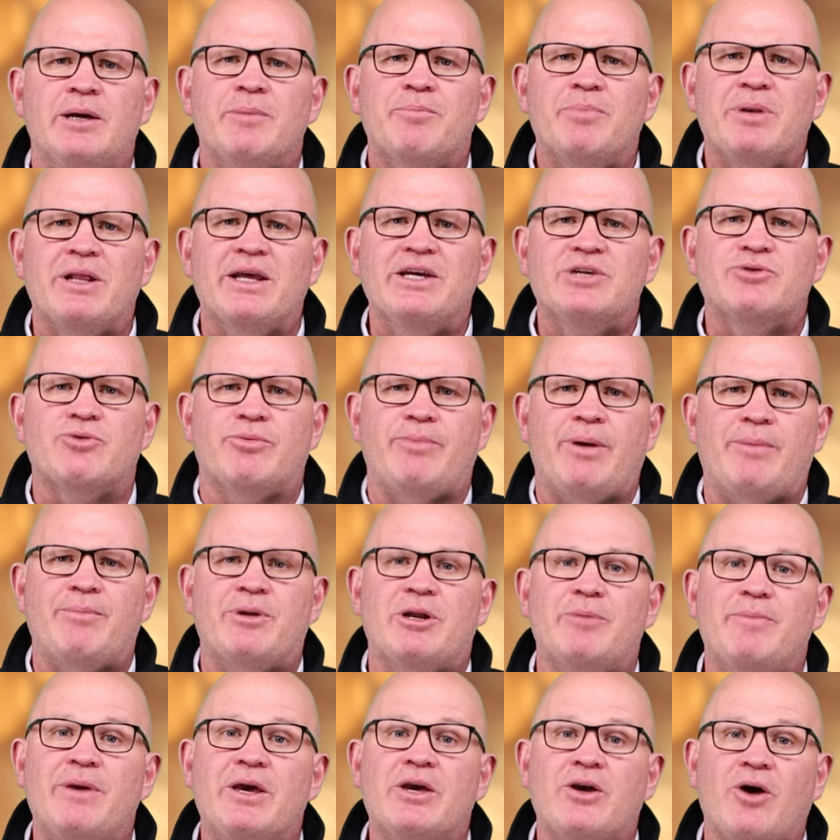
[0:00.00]
Please remember
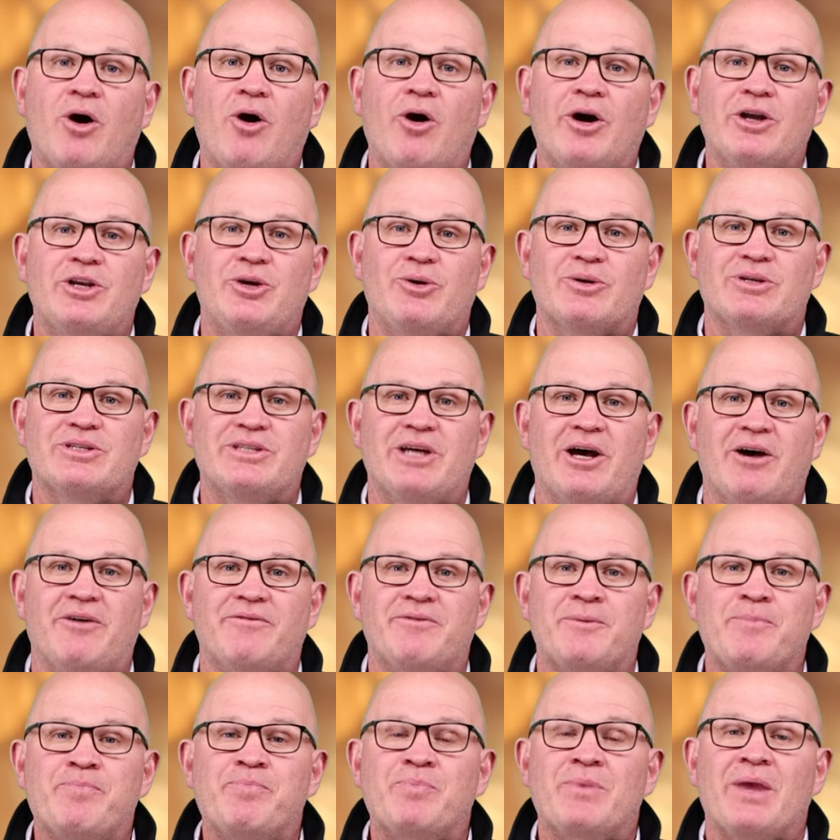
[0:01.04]
to be kind to yourself
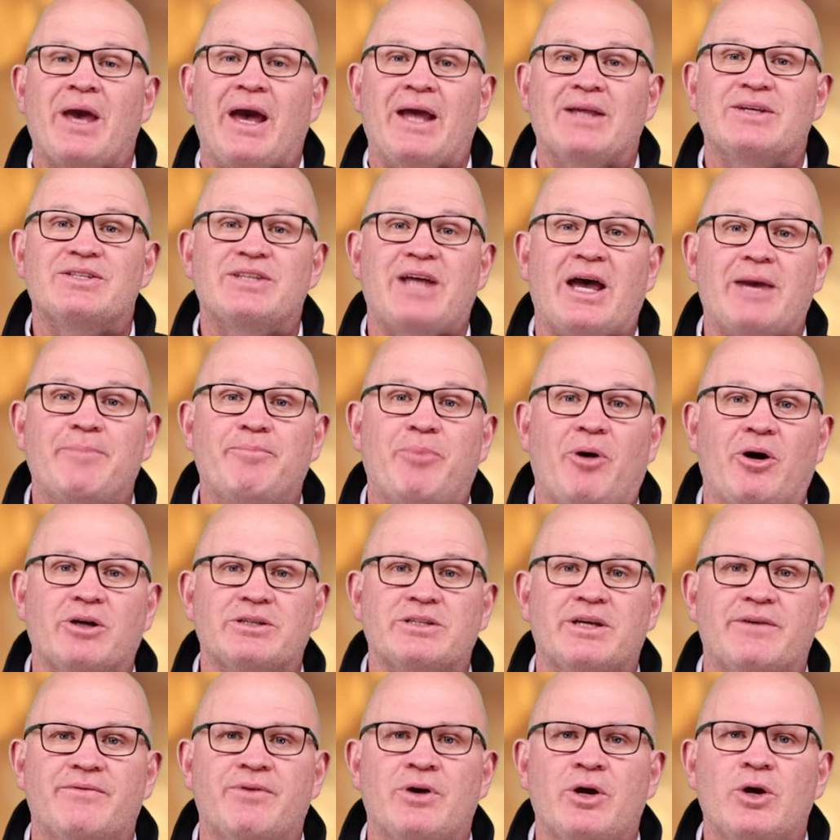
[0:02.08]
and stay
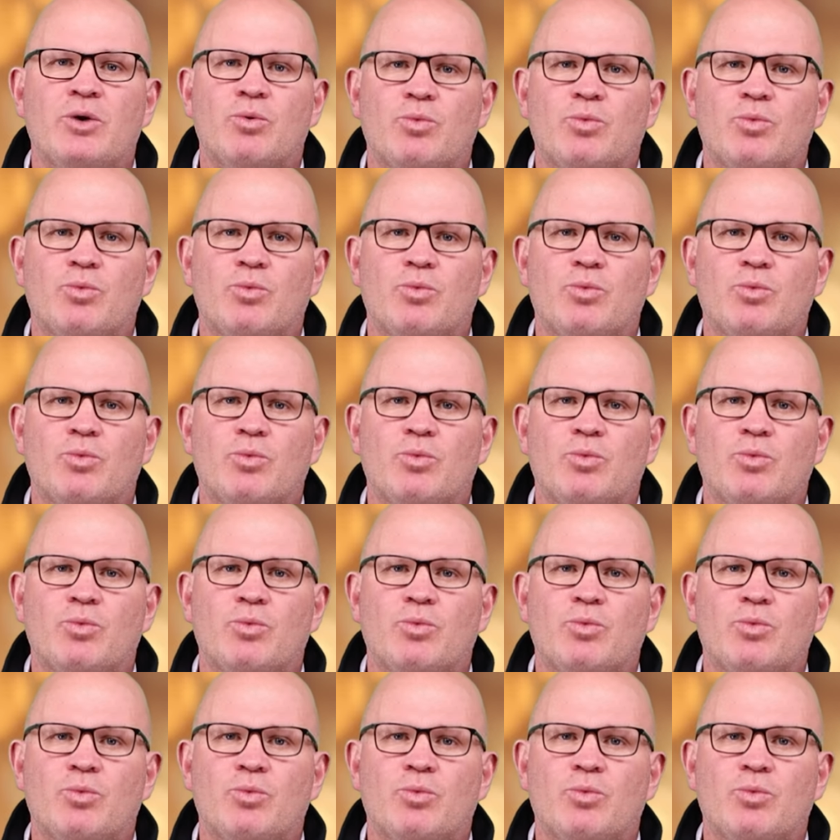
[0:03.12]
positive.